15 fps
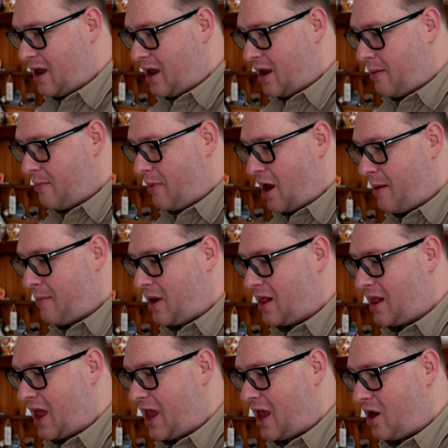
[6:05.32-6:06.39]
"It Might Be
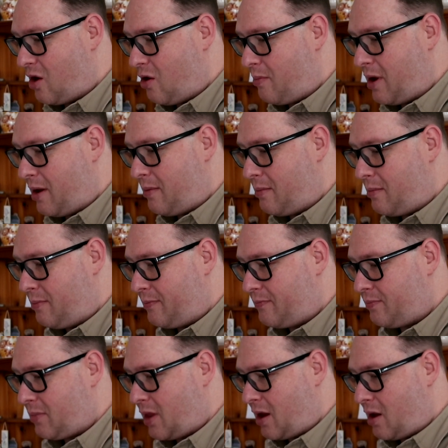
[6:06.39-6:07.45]
Late Coming,
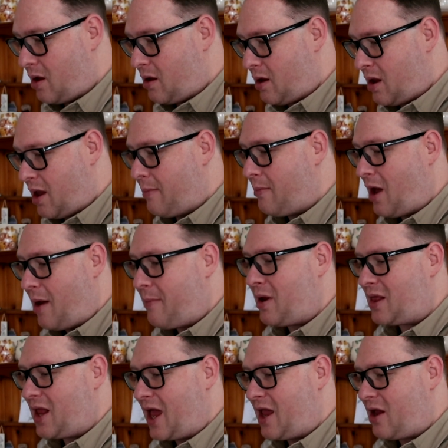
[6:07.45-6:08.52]
It Might Be
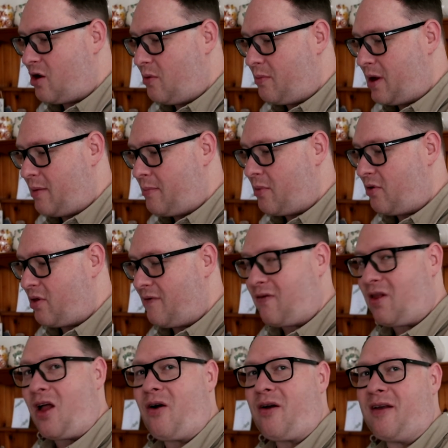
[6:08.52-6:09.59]
Late Coming, But The
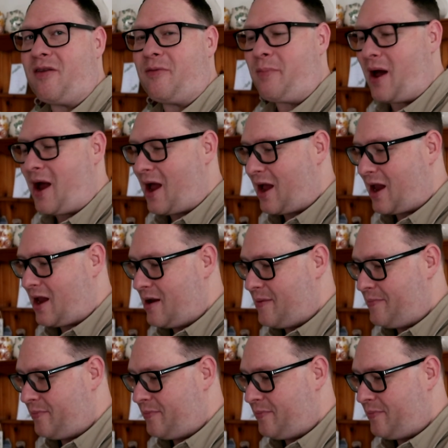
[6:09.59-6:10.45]
Vlog Is Back.